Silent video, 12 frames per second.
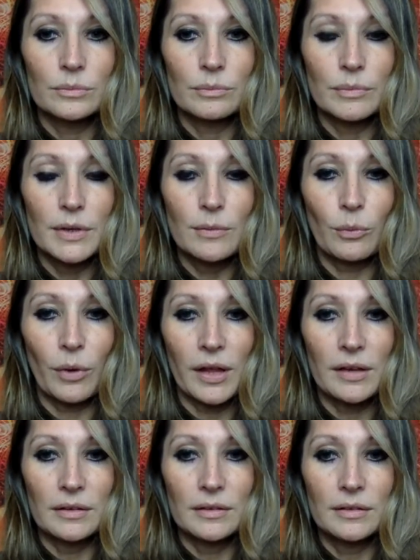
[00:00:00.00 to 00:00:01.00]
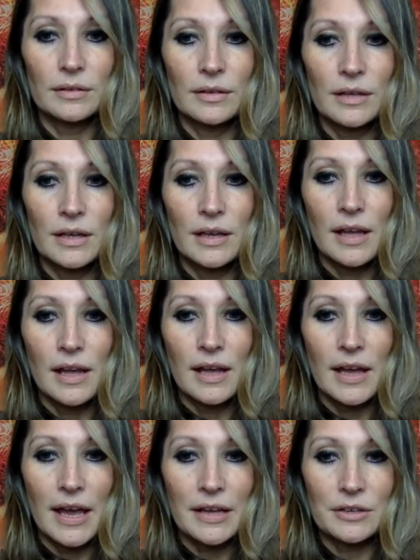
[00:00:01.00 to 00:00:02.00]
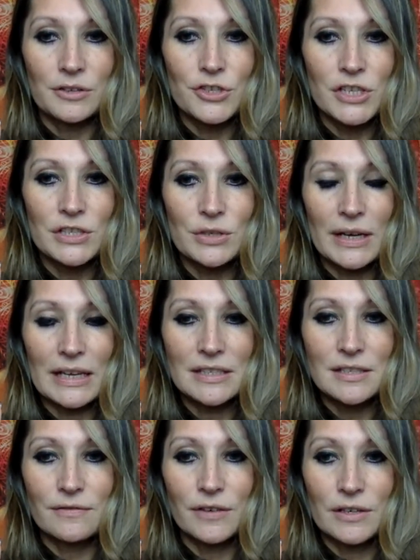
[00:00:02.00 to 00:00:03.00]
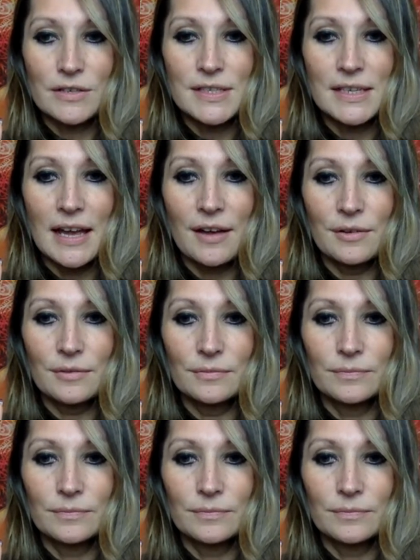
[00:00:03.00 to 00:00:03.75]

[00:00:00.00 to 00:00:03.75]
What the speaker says: and 1. Energy transfers now.